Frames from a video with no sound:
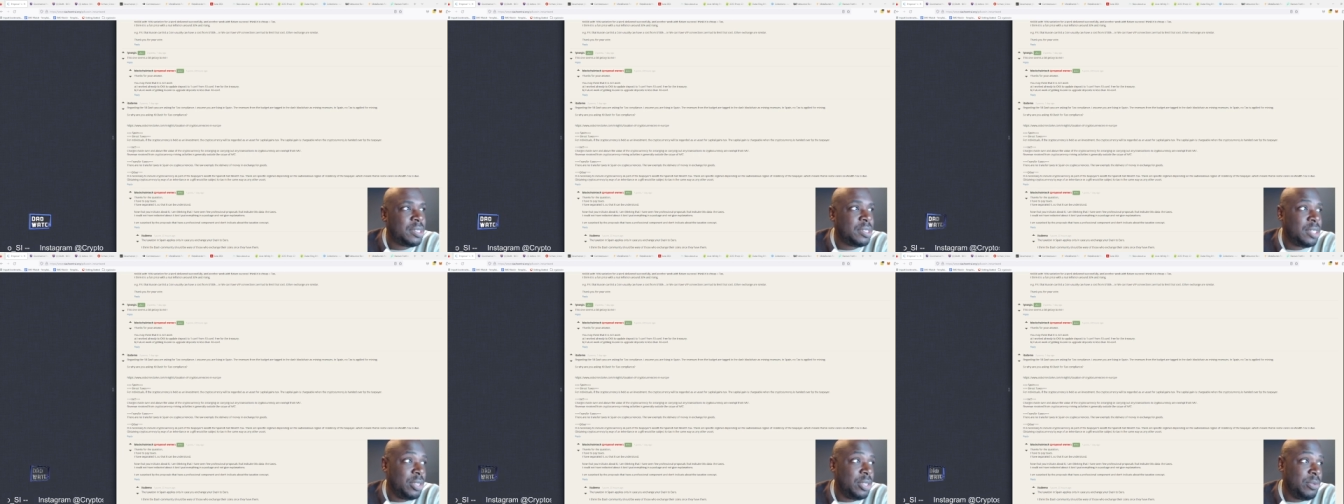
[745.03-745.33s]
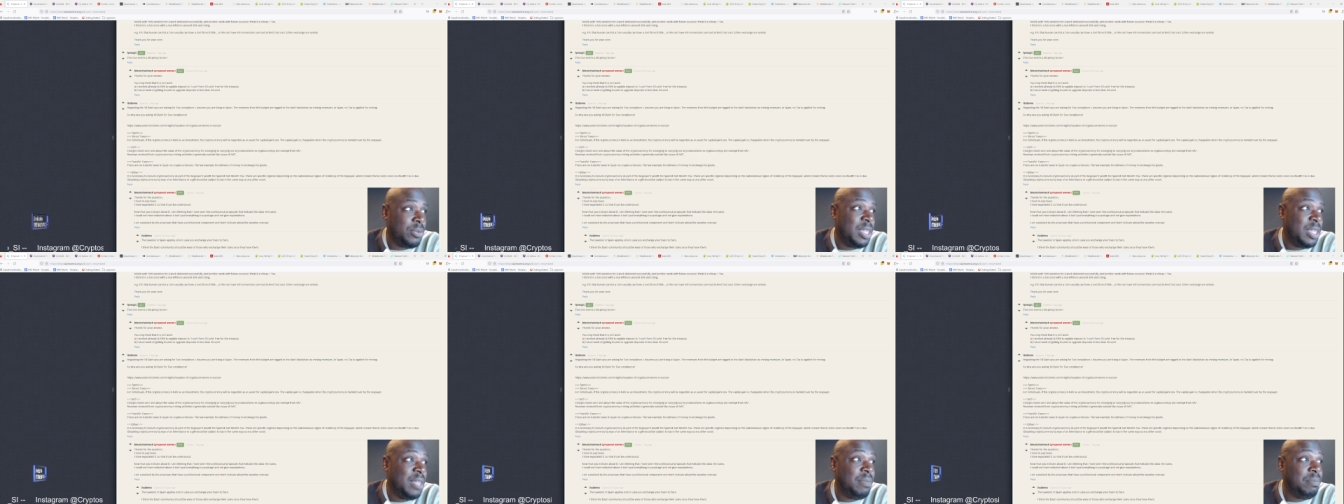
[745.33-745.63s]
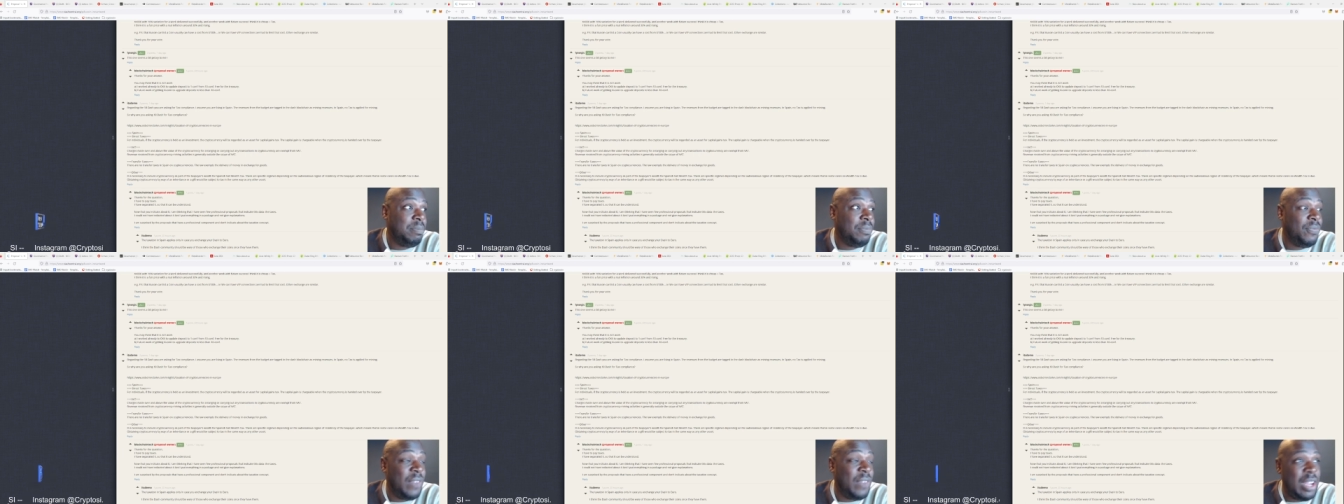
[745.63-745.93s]
So he
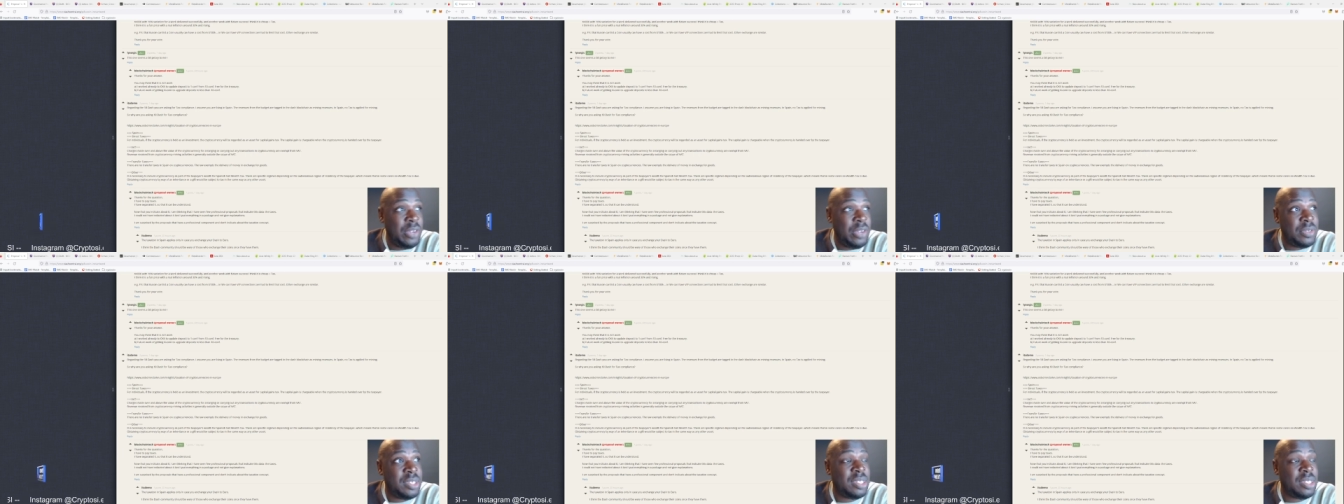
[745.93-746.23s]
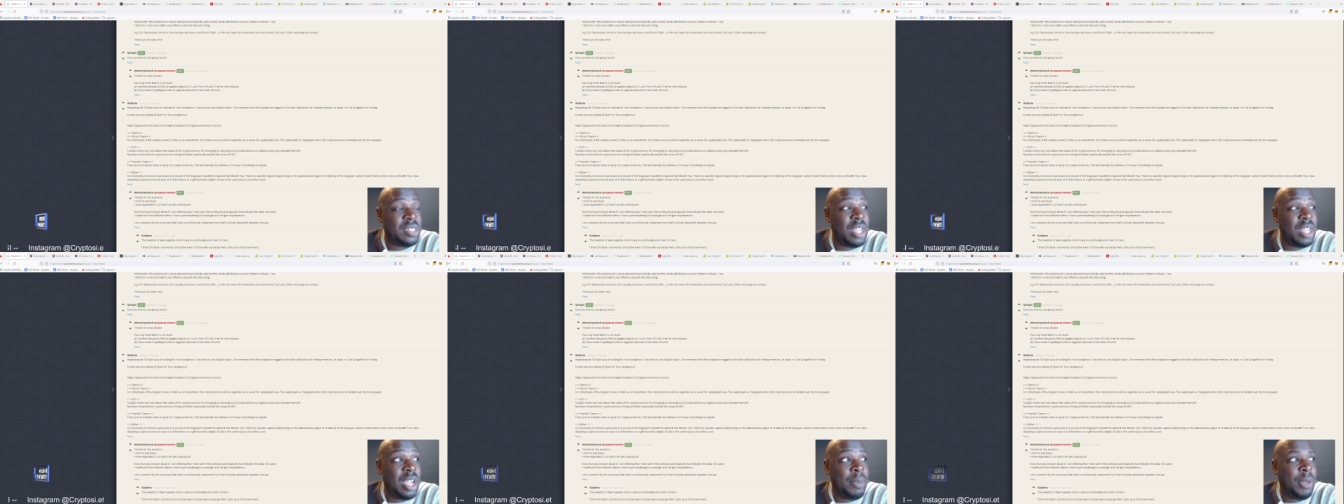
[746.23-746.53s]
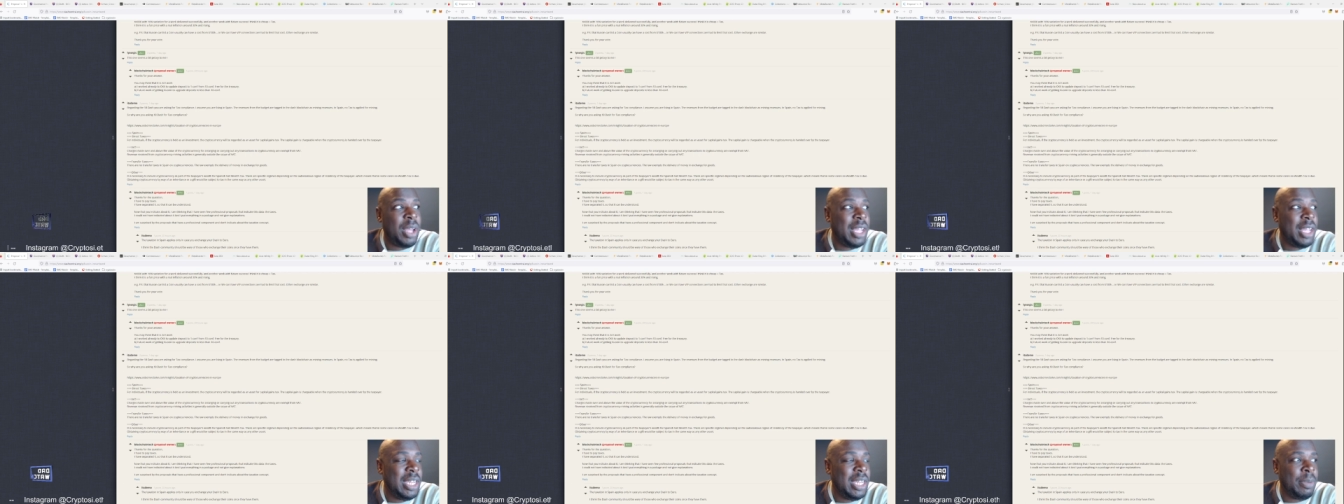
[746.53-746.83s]
values his time
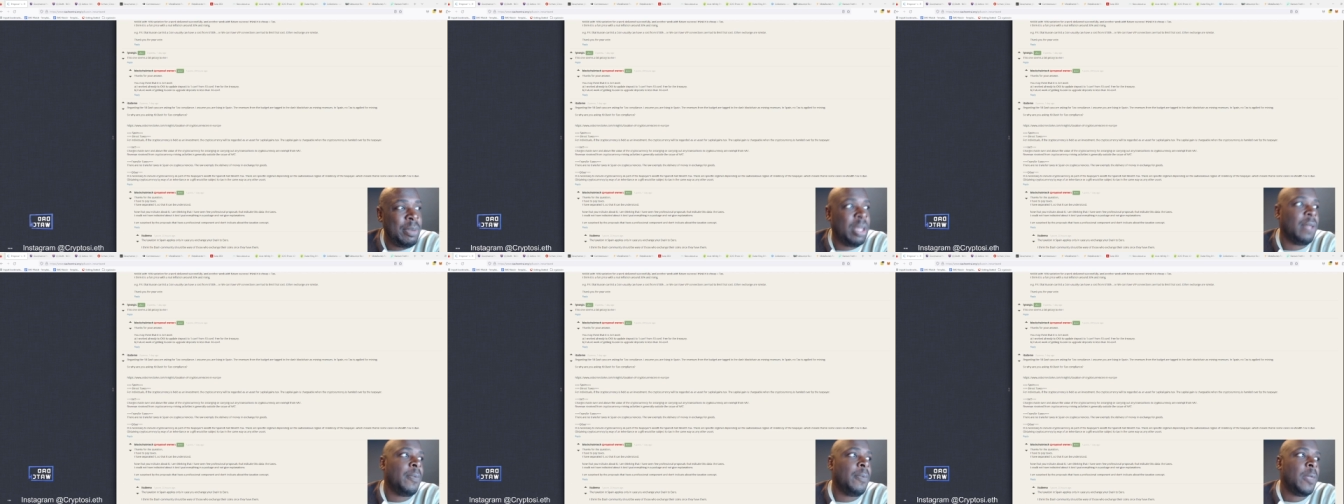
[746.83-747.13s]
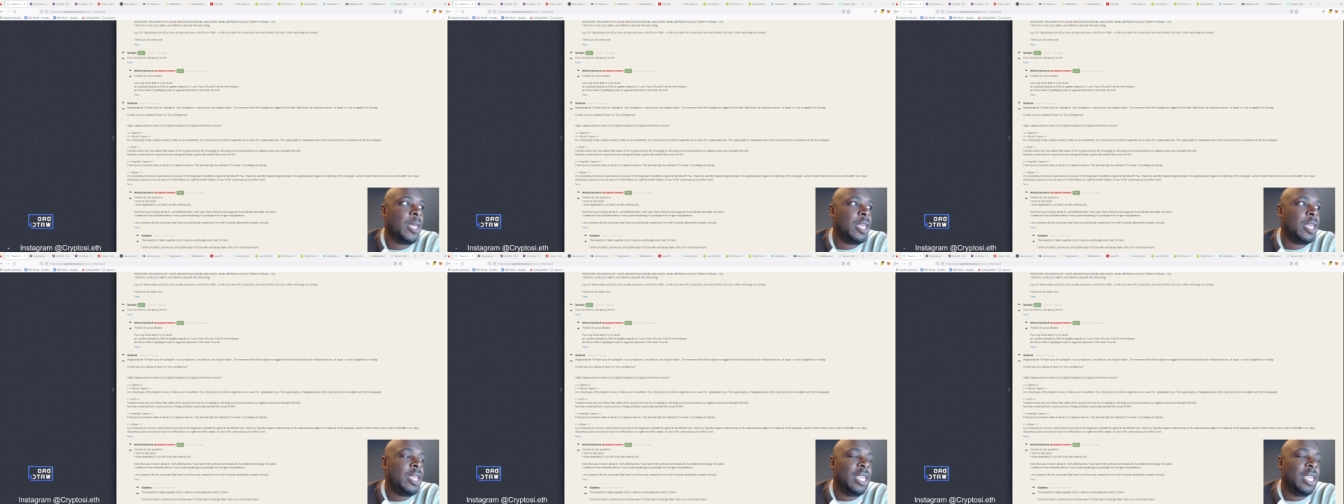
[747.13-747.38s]
highly, but